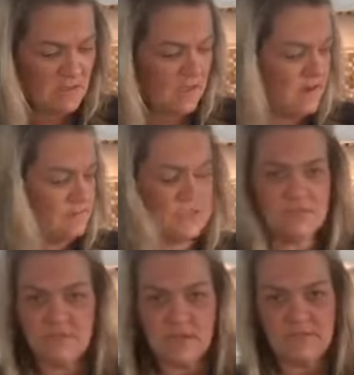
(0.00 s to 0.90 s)
and I'm
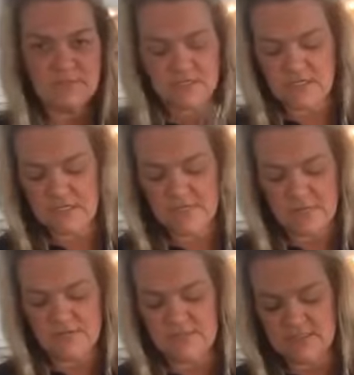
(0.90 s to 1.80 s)
just gonna keep
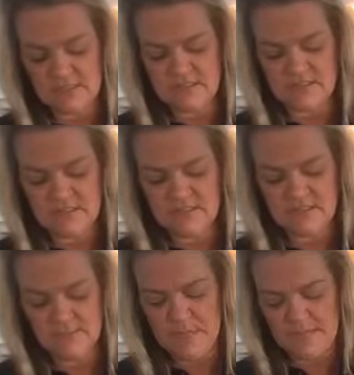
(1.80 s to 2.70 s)
using this
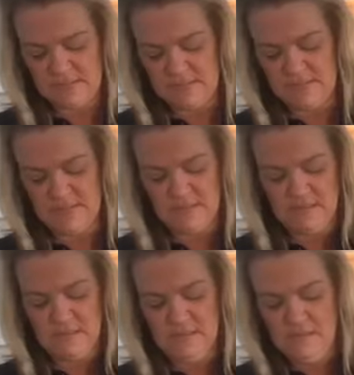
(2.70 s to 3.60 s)
to mix.
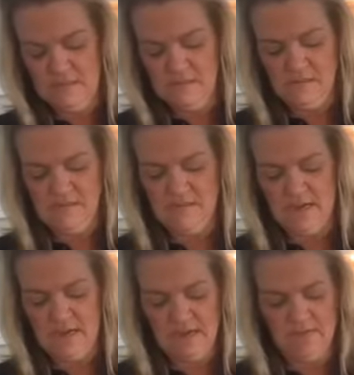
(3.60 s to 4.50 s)

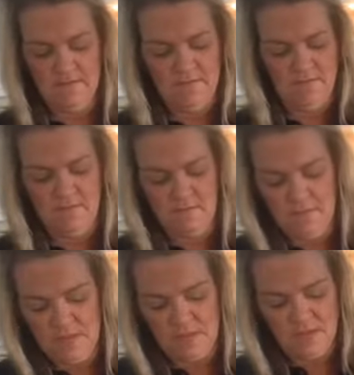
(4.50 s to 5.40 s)
Alrighty.
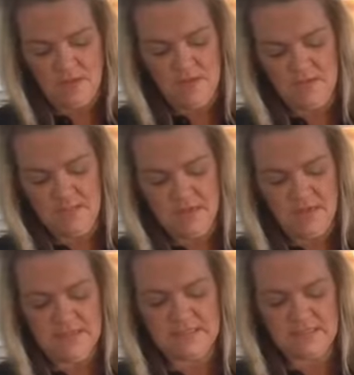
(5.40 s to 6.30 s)
It'll get
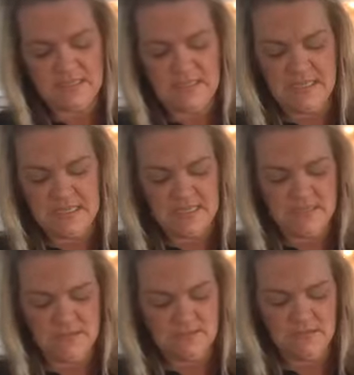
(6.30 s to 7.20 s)
nice
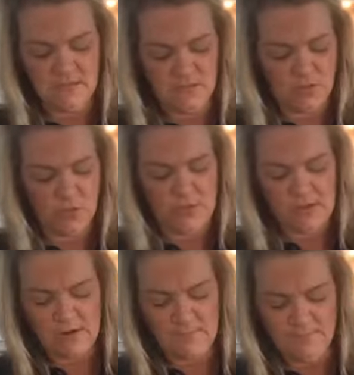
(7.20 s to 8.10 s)
and
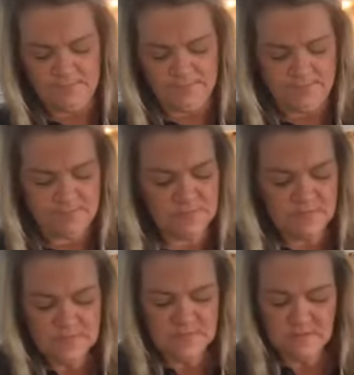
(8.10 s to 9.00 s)
gooier.
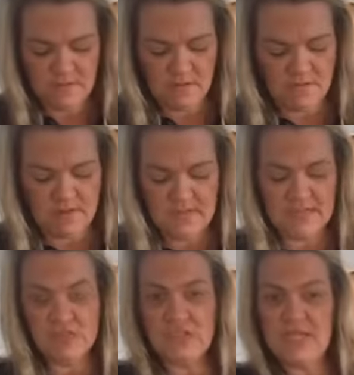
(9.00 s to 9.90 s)
All right,
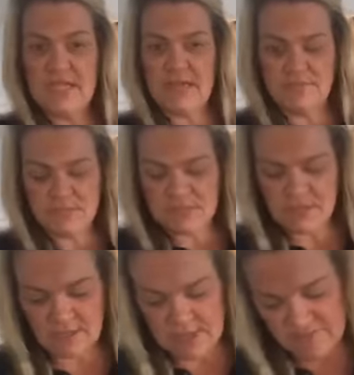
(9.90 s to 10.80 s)
and shake it up so
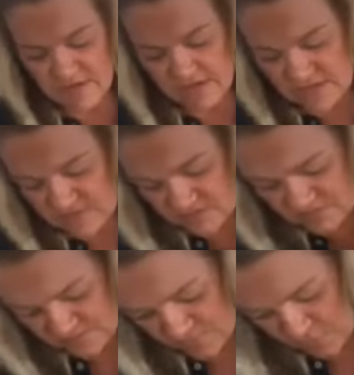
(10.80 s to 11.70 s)
that we have a nice
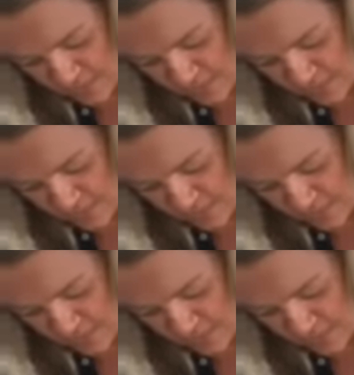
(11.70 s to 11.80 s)
full